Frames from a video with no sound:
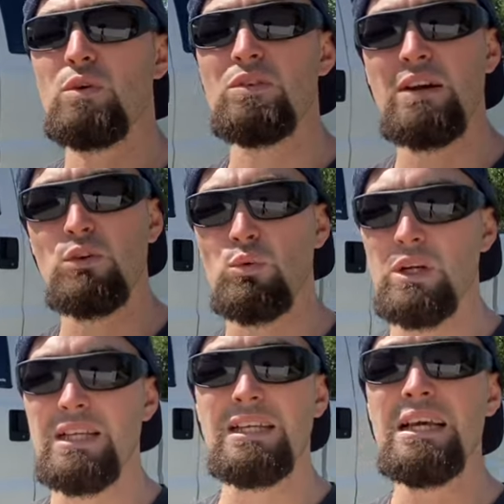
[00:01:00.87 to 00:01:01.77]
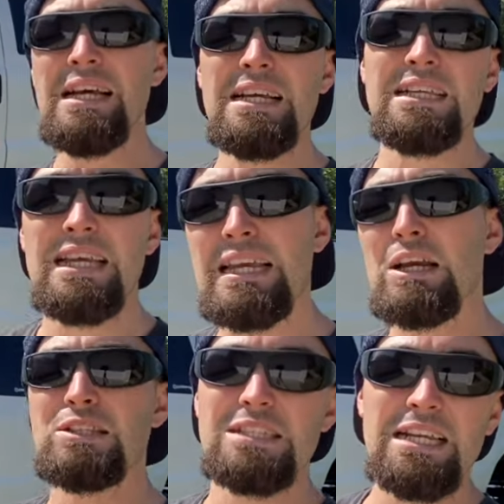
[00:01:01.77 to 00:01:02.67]
have never really
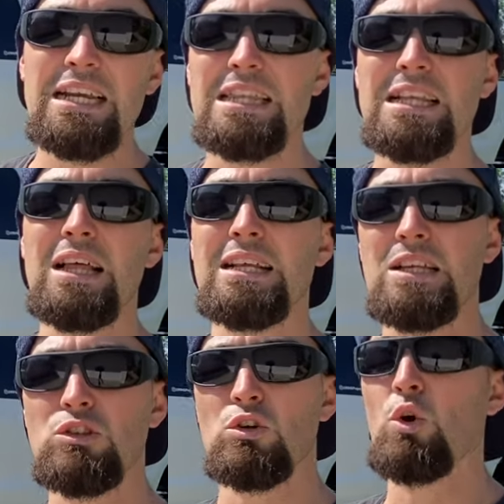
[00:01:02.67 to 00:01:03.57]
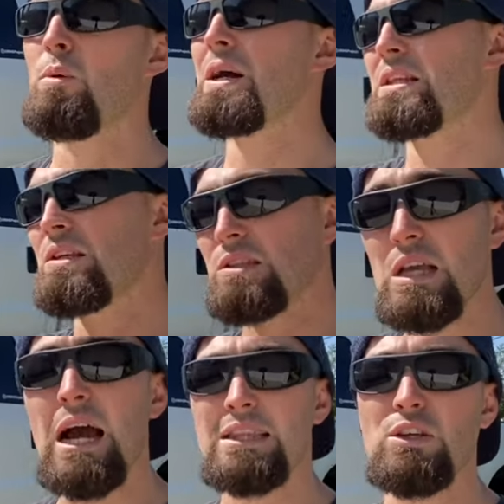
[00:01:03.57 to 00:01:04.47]
seen anything like this or know about this,
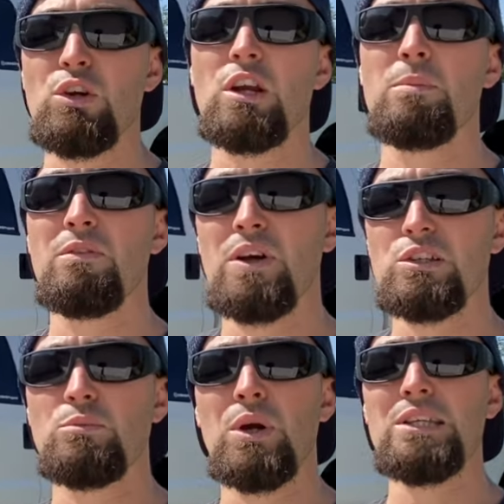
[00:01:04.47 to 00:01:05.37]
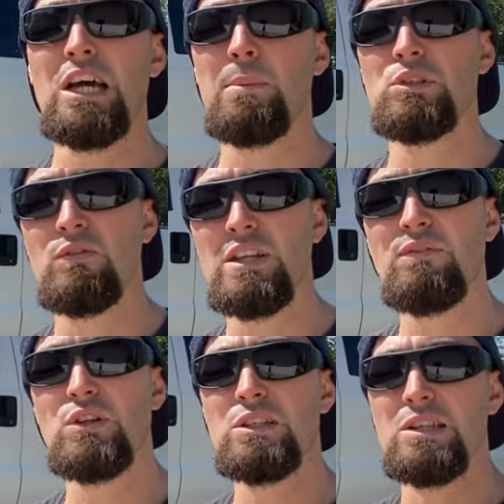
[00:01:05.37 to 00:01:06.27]
I think you're gonna be very surprised at how much of a
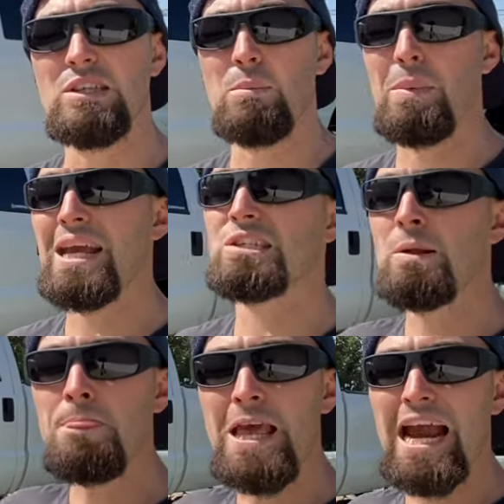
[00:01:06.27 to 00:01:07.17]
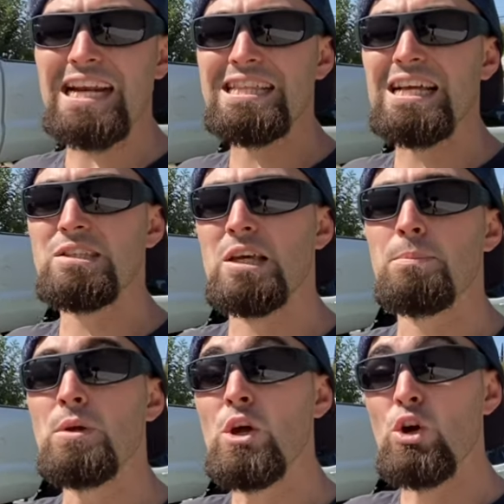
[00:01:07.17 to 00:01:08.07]
difference the tip makes. Adding that
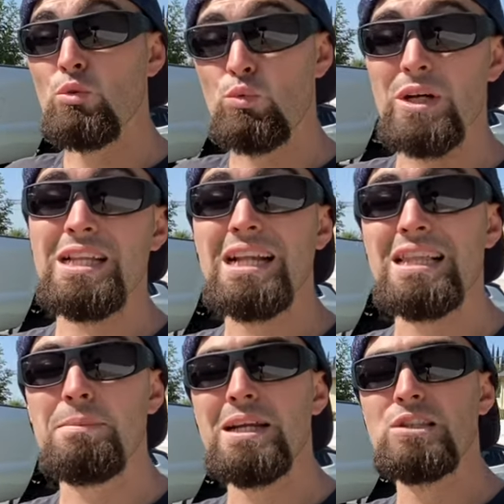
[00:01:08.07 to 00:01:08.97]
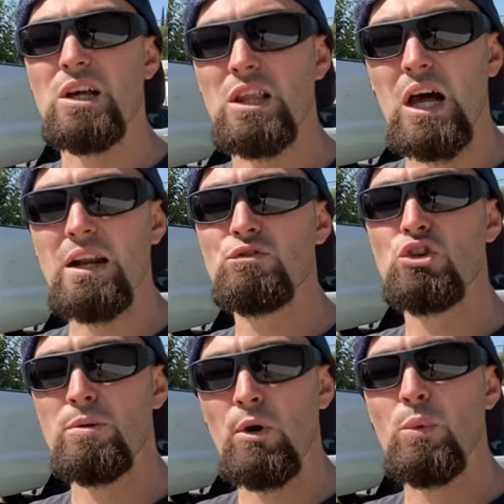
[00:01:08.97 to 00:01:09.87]
tip really eliminates a lot of
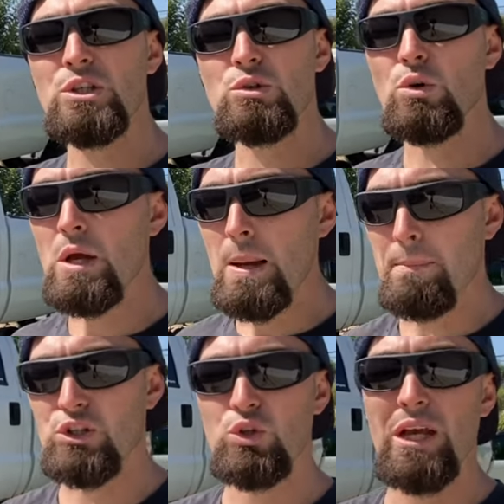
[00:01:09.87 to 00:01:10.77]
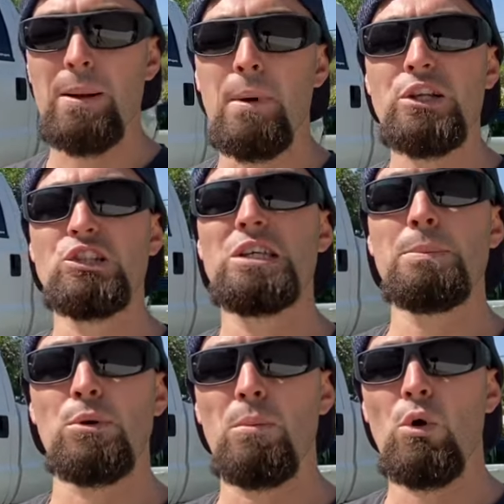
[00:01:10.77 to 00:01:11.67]
turbo whistle, but you get a much
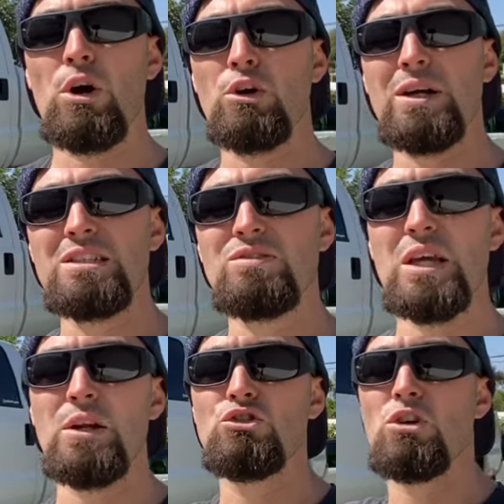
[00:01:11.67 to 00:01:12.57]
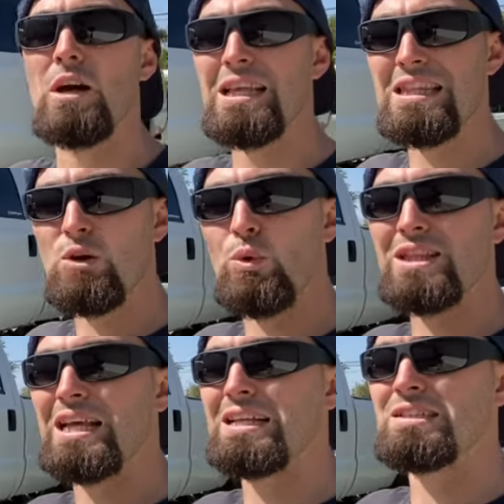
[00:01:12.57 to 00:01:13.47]
deeper, more aggressive sounding truck. I think
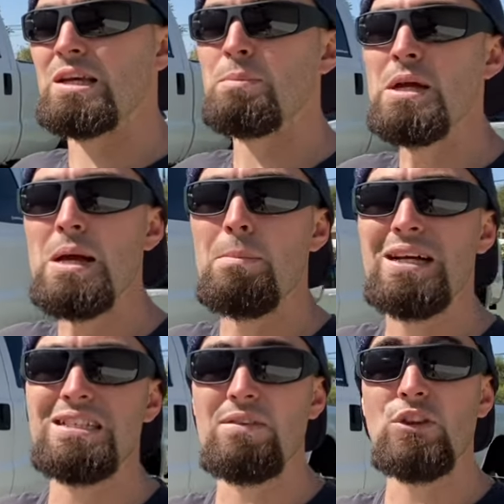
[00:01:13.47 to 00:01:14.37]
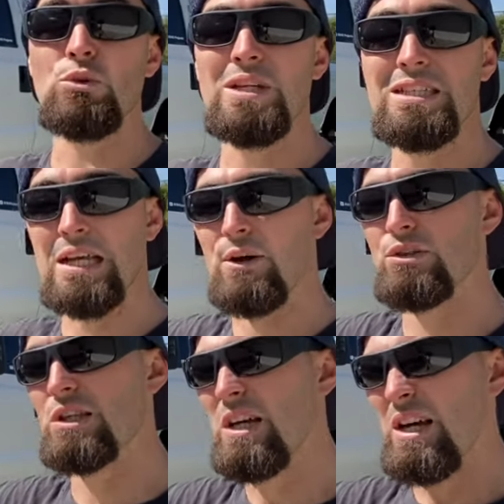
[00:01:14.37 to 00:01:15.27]
with that tip, my 7.3 sounds